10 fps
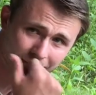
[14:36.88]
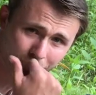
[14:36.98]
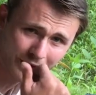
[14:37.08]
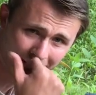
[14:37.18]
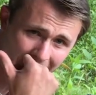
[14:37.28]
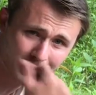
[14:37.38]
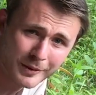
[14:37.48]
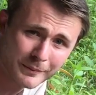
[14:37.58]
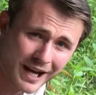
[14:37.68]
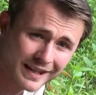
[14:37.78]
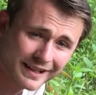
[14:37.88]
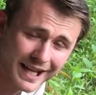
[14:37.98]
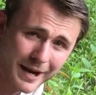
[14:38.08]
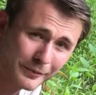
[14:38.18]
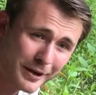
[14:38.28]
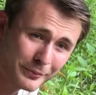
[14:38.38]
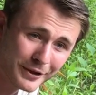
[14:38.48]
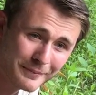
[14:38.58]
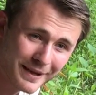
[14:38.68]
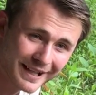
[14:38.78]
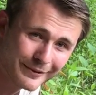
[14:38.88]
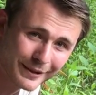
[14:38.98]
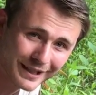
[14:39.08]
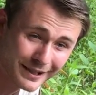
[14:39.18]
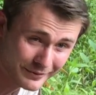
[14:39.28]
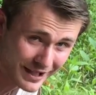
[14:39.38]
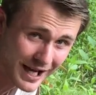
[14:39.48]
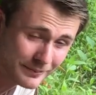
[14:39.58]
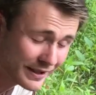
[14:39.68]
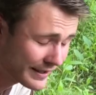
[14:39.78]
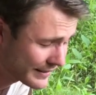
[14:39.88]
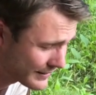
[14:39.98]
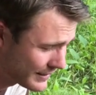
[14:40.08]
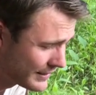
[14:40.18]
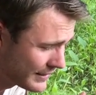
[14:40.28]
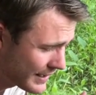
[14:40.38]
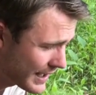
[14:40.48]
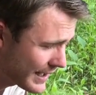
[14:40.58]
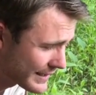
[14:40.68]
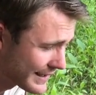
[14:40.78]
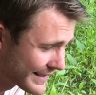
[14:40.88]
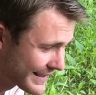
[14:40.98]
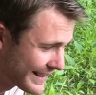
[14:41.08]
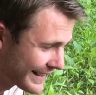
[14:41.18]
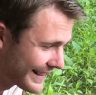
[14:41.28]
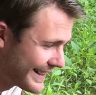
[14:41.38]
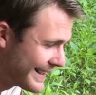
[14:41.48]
the cattleman behind the camera, I'm pretty picky when it comes to optics. I like this thing.